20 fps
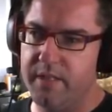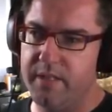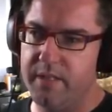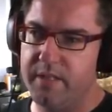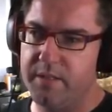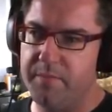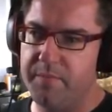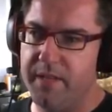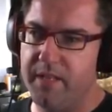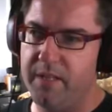
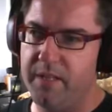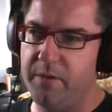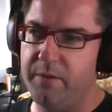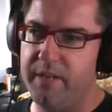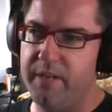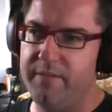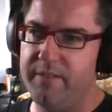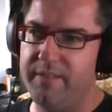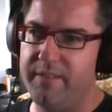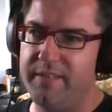Smell no
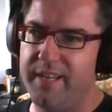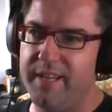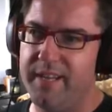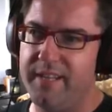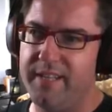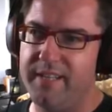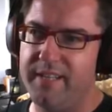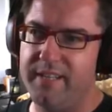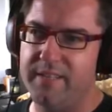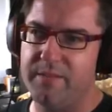evil? No,
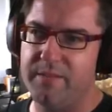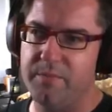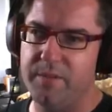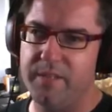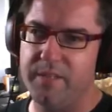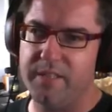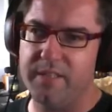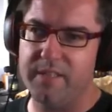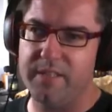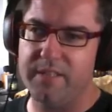that doesn't
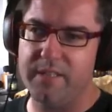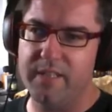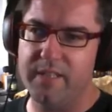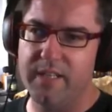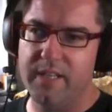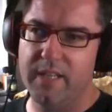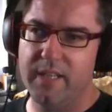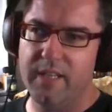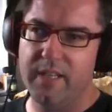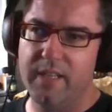work, does it?
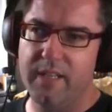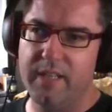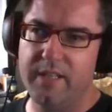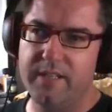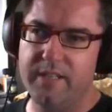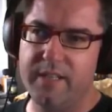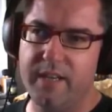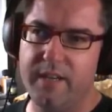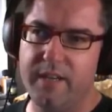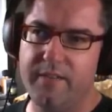
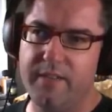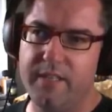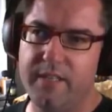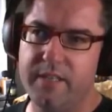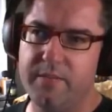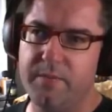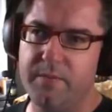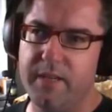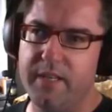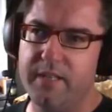Let's go over
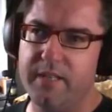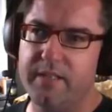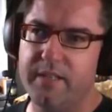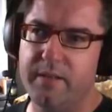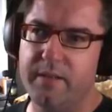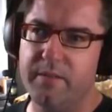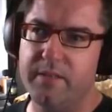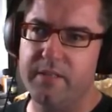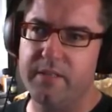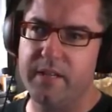this way and
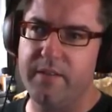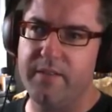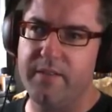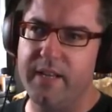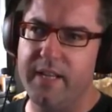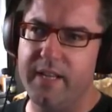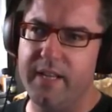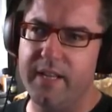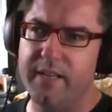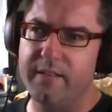see what's over
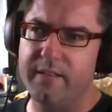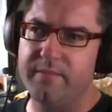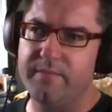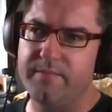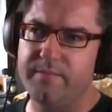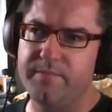here.